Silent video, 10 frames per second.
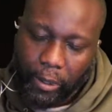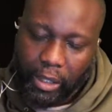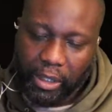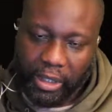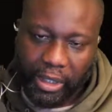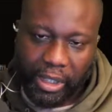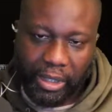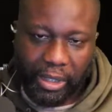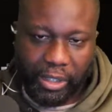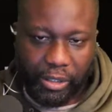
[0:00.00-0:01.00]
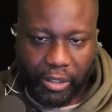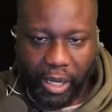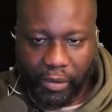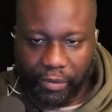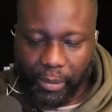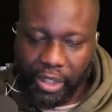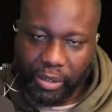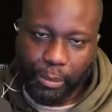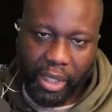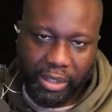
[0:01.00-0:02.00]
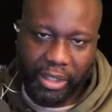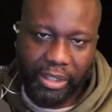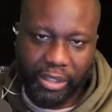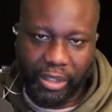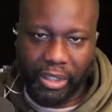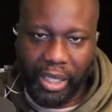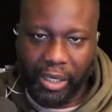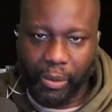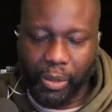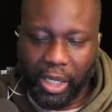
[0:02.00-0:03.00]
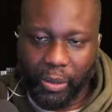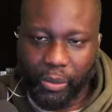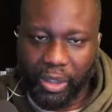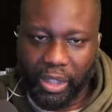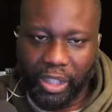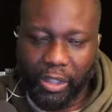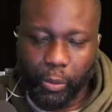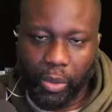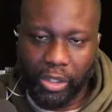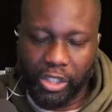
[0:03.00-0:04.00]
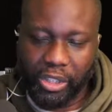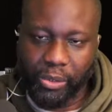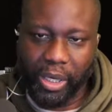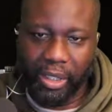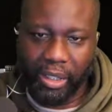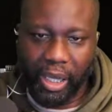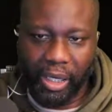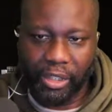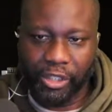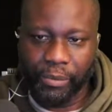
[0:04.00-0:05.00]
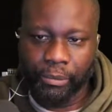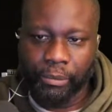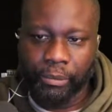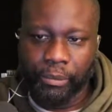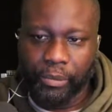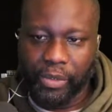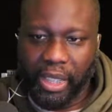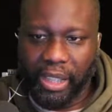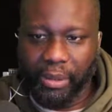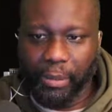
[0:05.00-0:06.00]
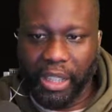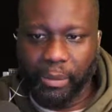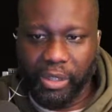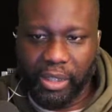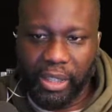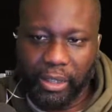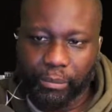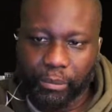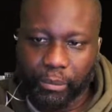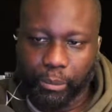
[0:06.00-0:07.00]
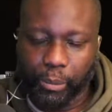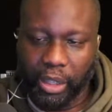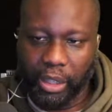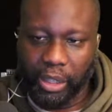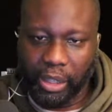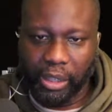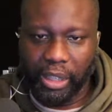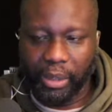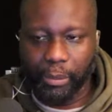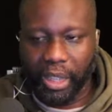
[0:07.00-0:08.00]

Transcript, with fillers: again, I think it's confirmation bias. I just, I don't, I don't think he wants to acknowledge that he made a mistake, but clearly he made a